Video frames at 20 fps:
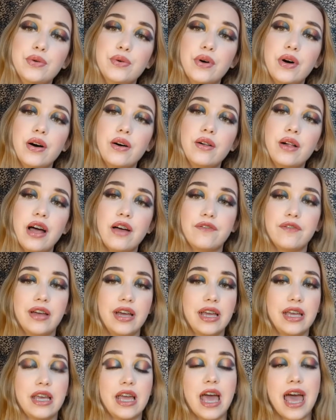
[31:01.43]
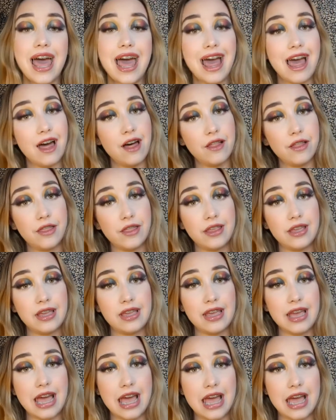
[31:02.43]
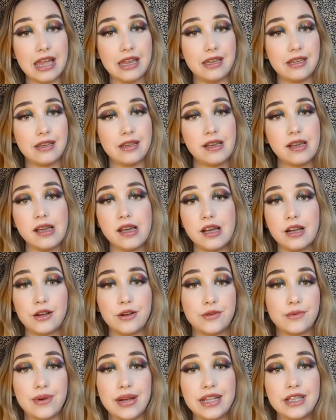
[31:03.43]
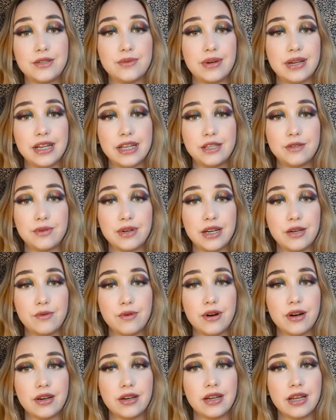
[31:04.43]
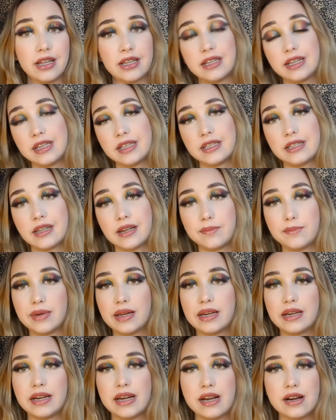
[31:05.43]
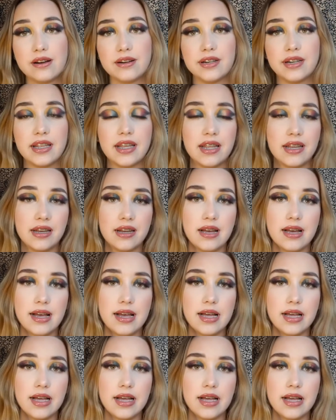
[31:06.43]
you all have a healthy and great 2021, at least a better year than